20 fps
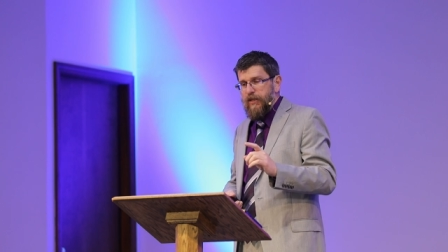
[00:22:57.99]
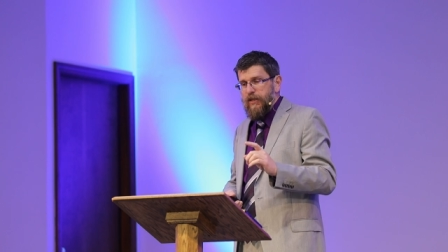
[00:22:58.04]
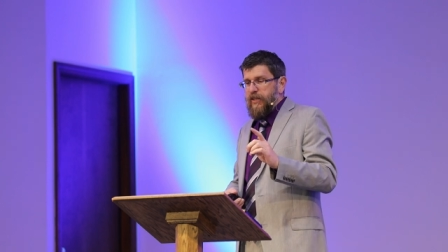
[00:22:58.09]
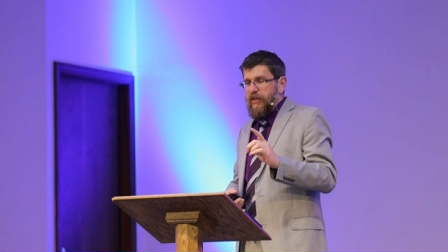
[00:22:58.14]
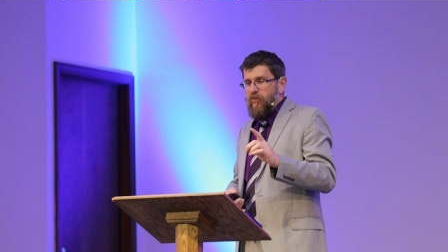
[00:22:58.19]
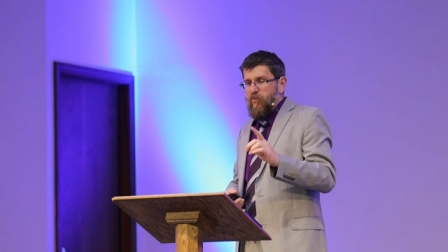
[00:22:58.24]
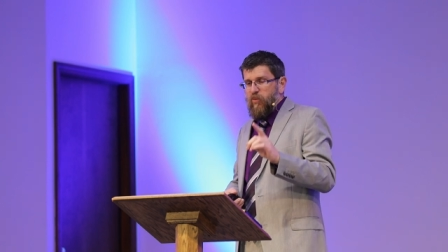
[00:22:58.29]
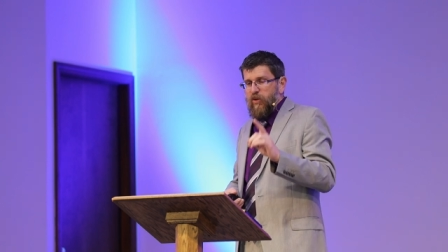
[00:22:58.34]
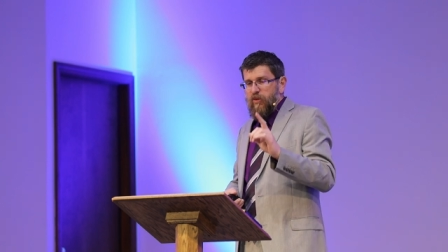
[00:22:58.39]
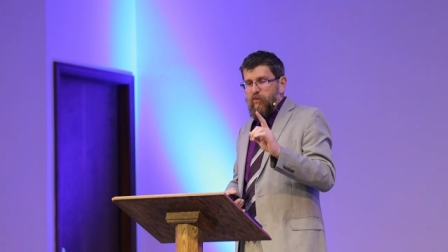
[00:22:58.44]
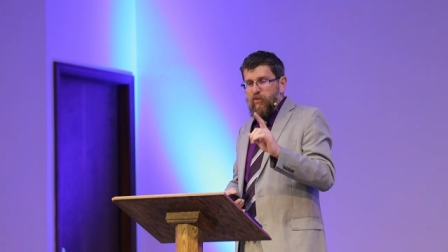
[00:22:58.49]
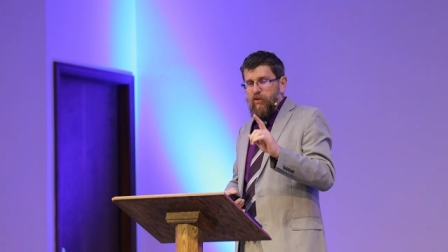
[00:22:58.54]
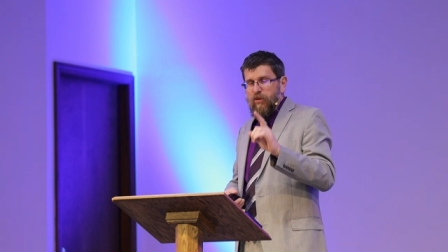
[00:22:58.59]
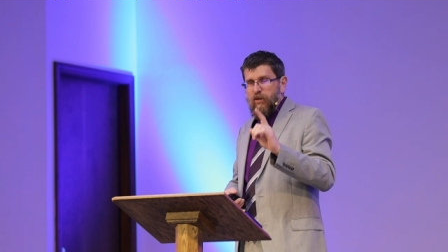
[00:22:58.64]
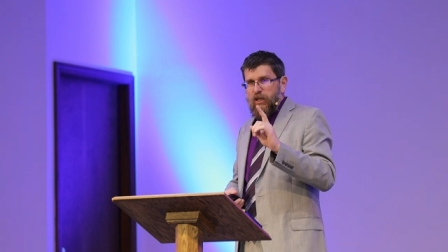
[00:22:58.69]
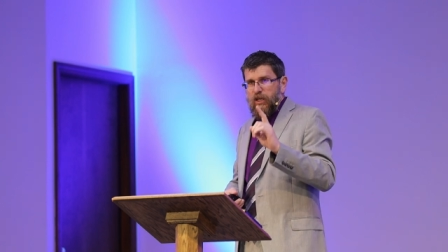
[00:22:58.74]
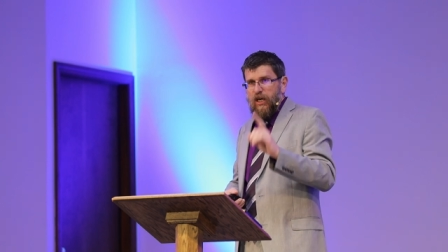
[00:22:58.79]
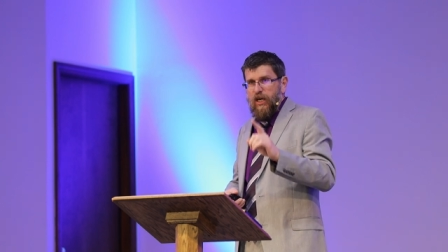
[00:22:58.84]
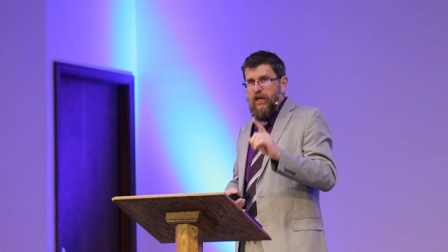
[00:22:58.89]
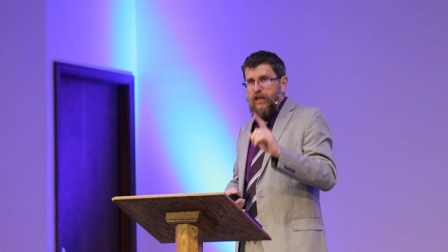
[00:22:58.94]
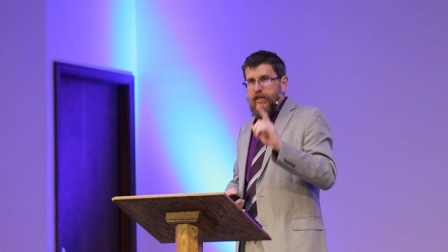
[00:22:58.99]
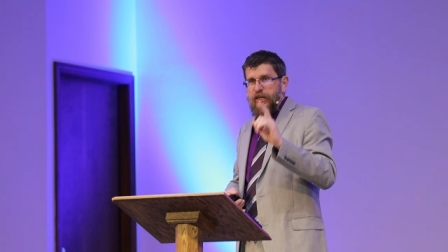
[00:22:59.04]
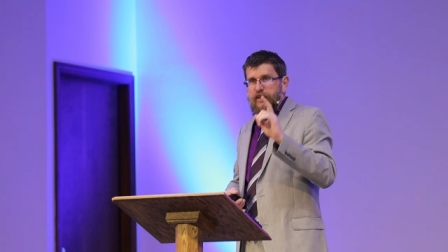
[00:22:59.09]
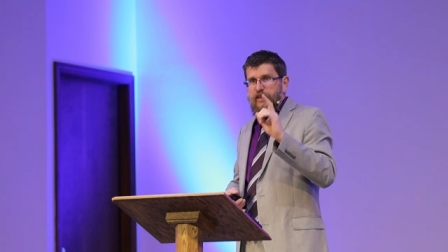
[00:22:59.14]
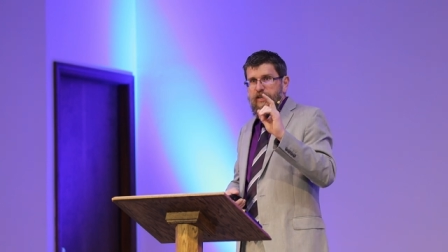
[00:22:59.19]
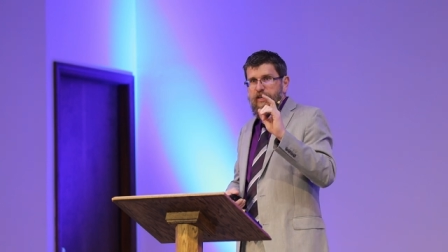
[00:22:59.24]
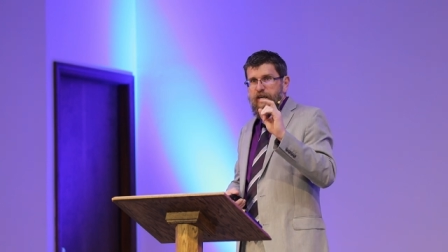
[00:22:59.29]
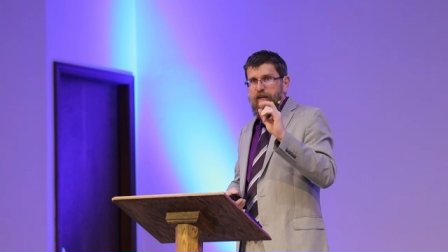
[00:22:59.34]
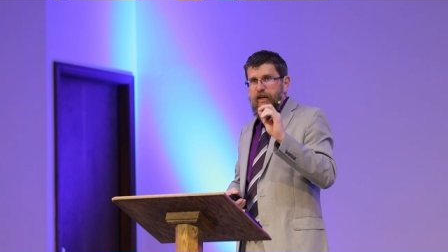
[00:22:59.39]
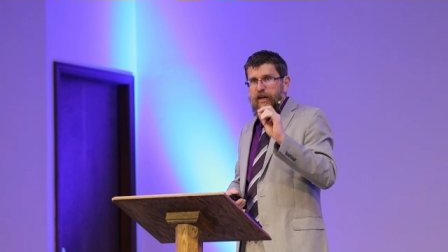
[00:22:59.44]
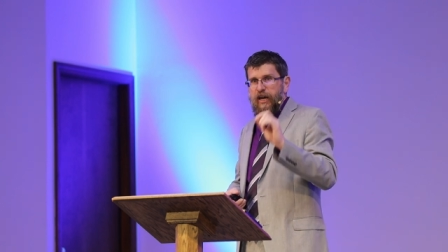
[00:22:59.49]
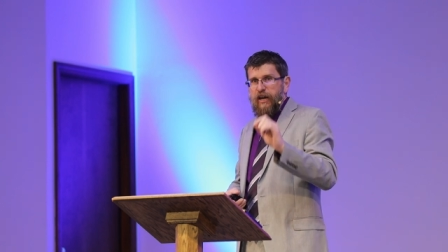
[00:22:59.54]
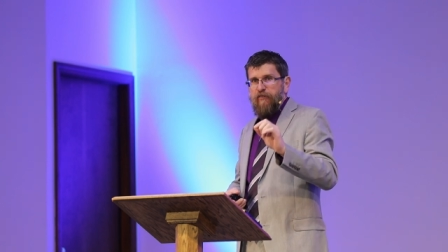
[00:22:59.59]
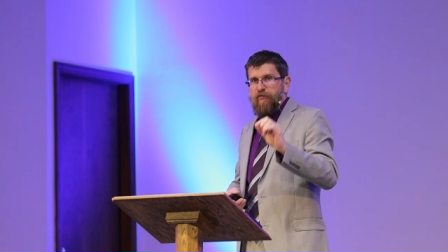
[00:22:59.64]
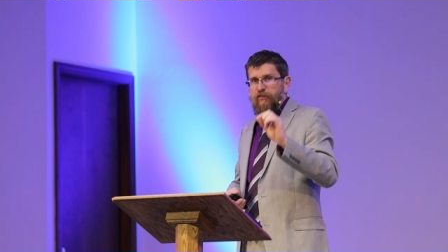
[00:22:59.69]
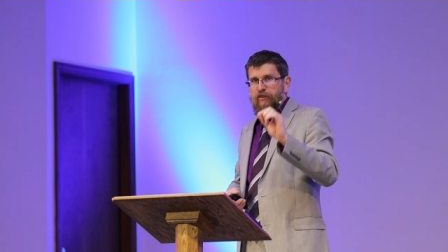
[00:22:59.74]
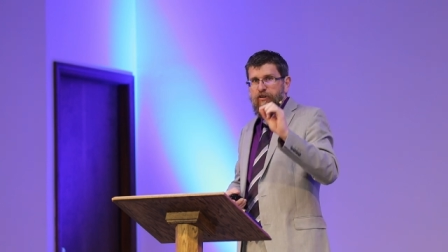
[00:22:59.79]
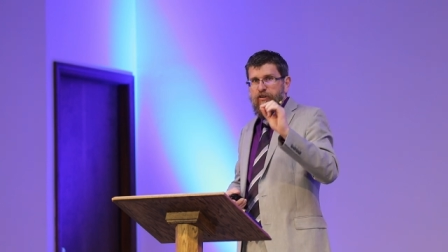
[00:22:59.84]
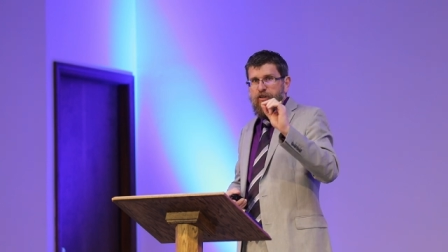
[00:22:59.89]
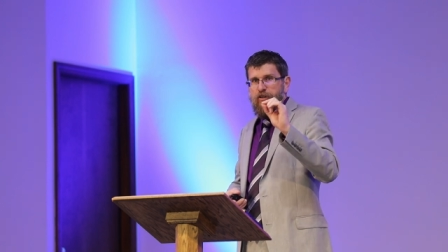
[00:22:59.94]
then when will God
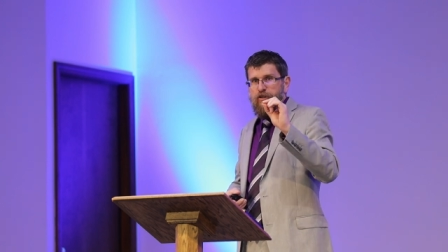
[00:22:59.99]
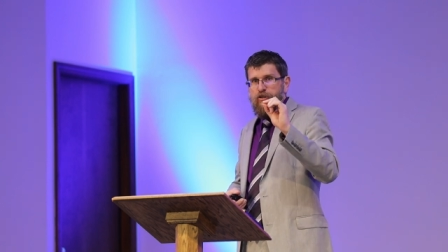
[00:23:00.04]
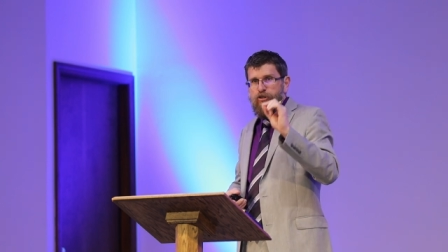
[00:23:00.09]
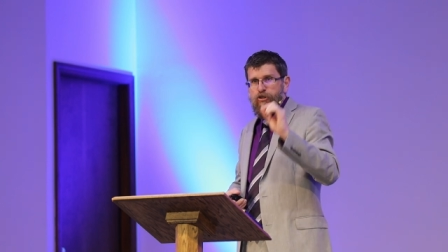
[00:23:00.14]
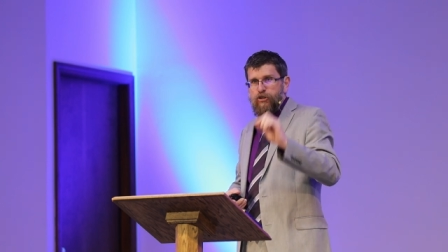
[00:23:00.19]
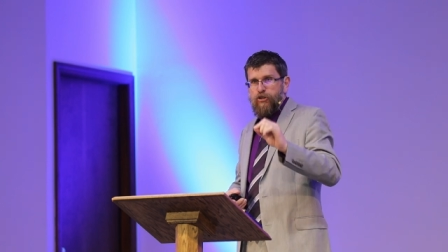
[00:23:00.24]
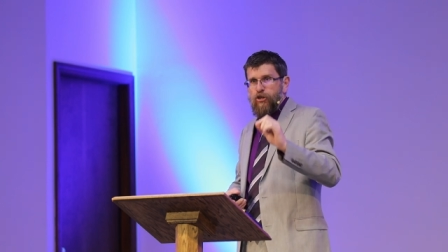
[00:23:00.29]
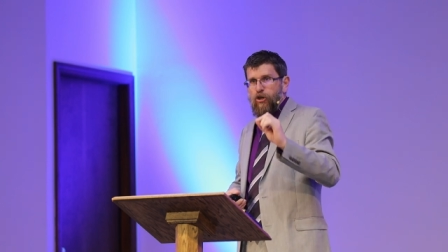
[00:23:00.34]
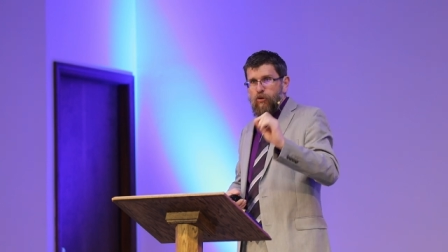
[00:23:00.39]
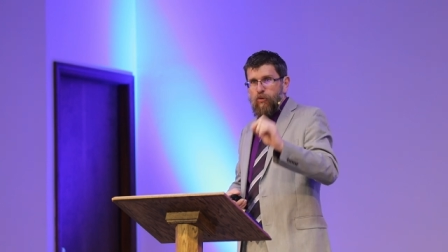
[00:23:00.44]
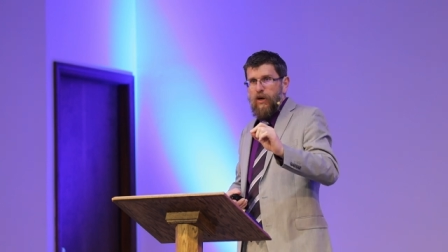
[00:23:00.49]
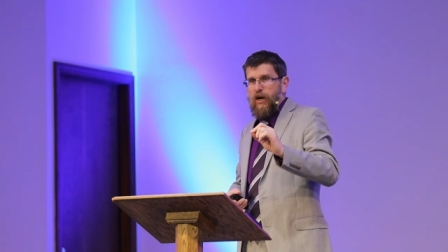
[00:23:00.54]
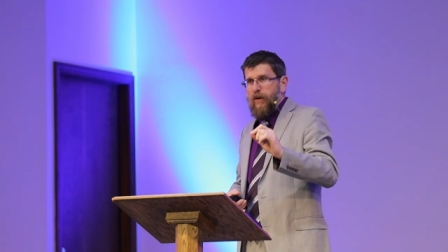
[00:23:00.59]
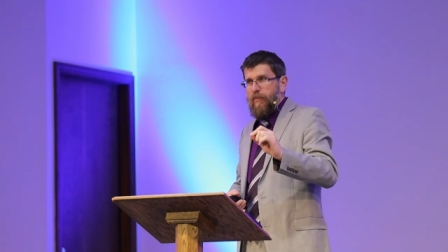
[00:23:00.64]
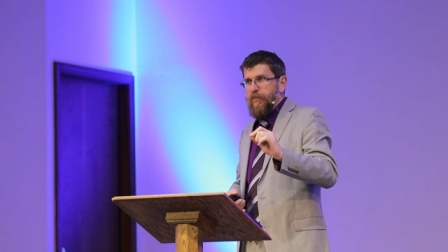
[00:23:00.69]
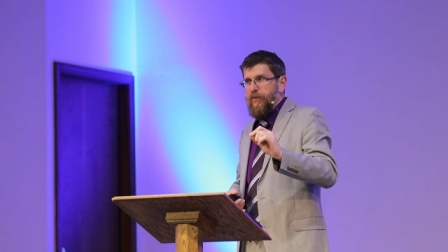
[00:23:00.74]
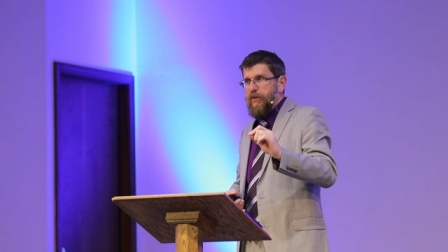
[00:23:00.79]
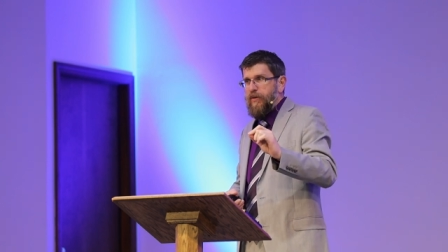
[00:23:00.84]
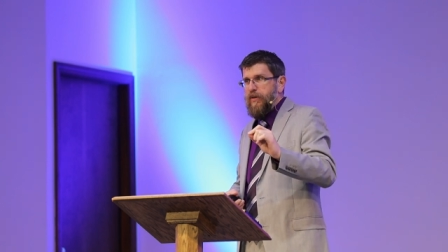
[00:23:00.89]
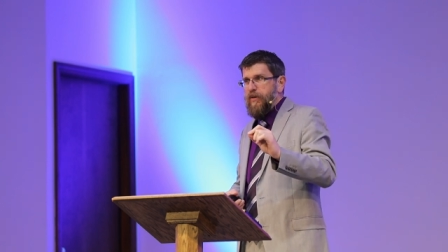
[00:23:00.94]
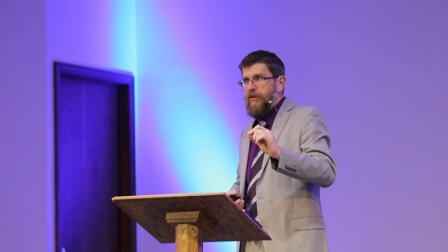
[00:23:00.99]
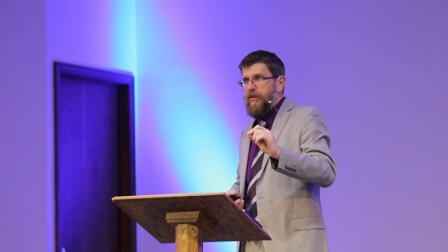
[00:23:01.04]
ever show up?